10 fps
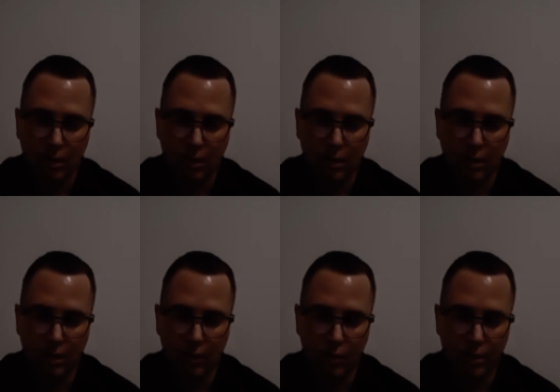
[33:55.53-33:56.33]

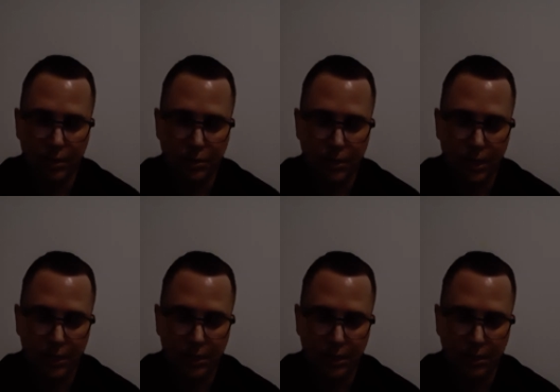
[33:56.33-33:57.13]
And we're
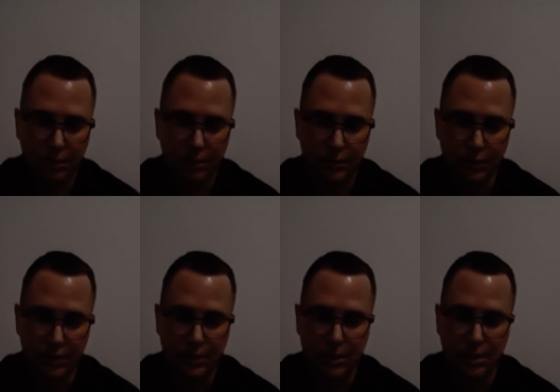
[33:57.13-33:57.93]
attracting
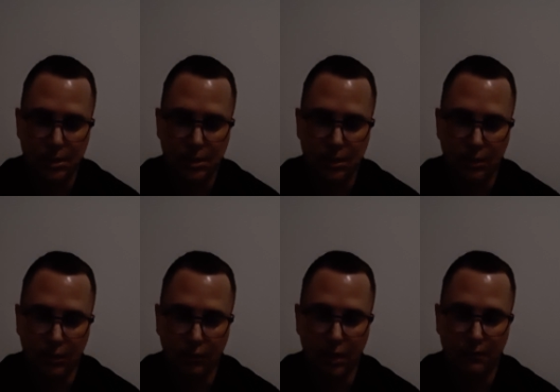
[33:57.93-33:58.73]
success,
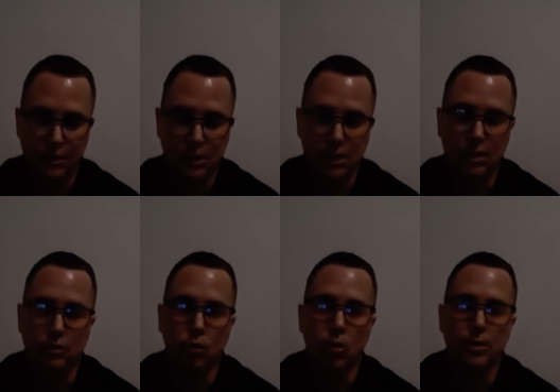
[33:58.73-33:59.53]
gravitating
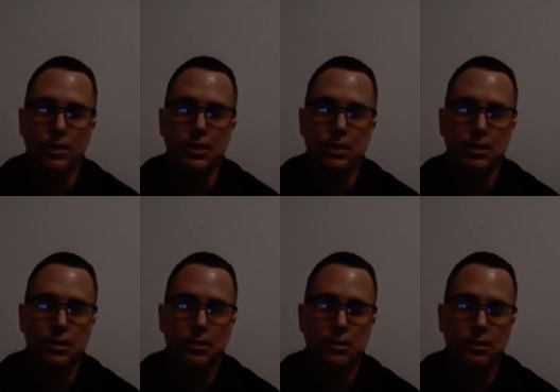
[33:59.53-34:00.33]
toward that,
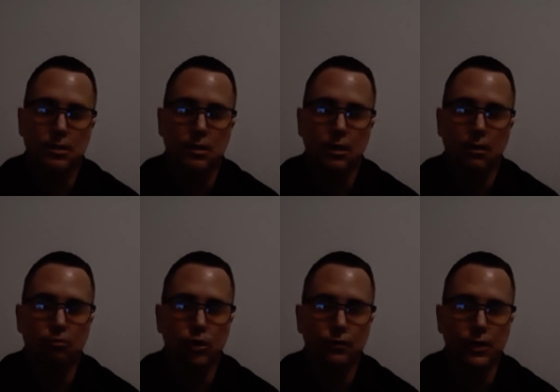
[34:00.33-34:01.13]

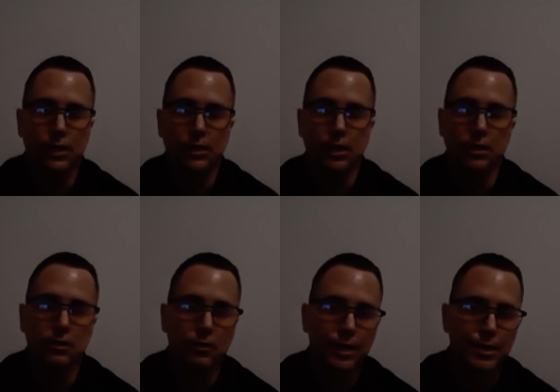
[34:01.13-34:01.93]
moving in that
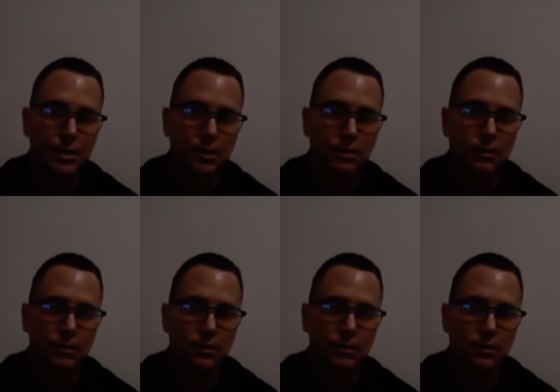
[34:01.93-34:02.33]
direction.